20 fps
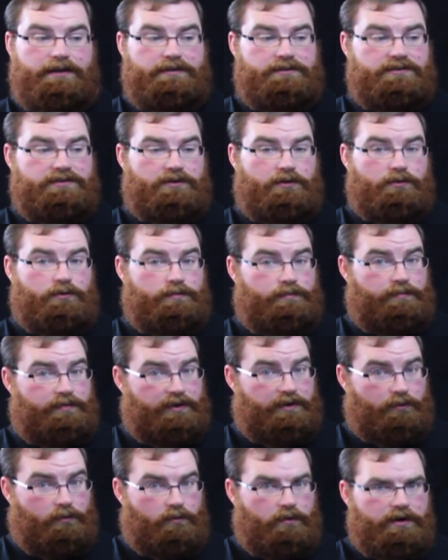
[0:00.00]
So
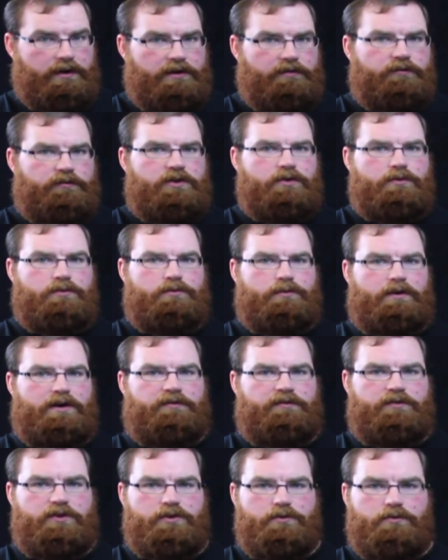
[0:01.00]
there were a
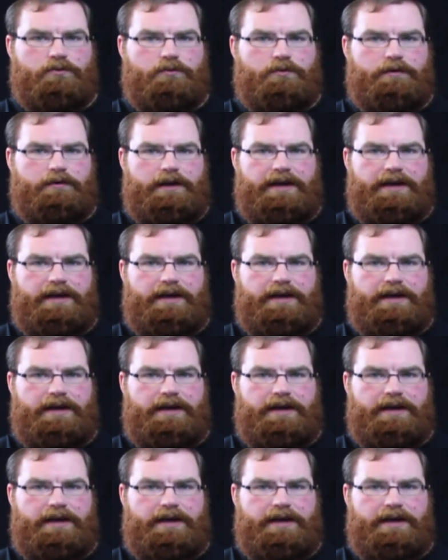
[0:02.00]
few